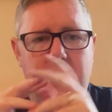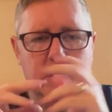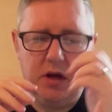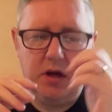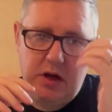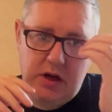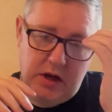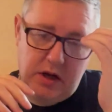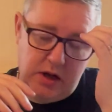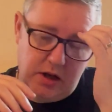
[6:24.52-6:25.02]

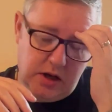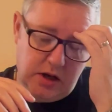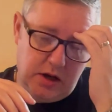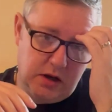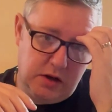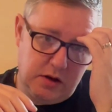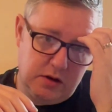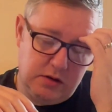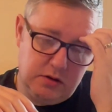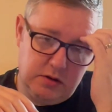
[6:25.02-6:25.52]
ago,
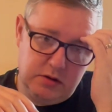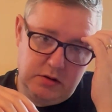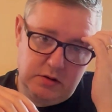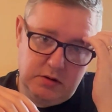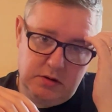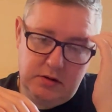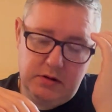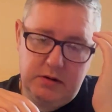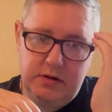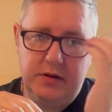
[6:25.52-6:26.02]

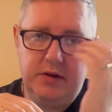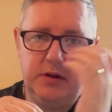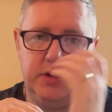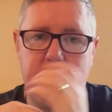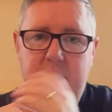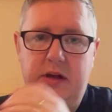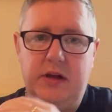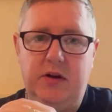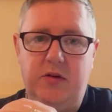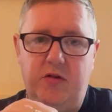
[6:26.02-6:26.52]

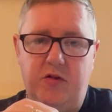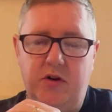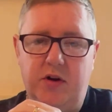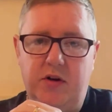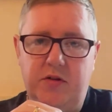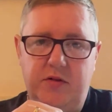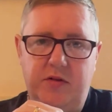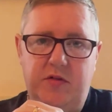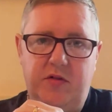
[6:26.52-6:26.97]
in Joseph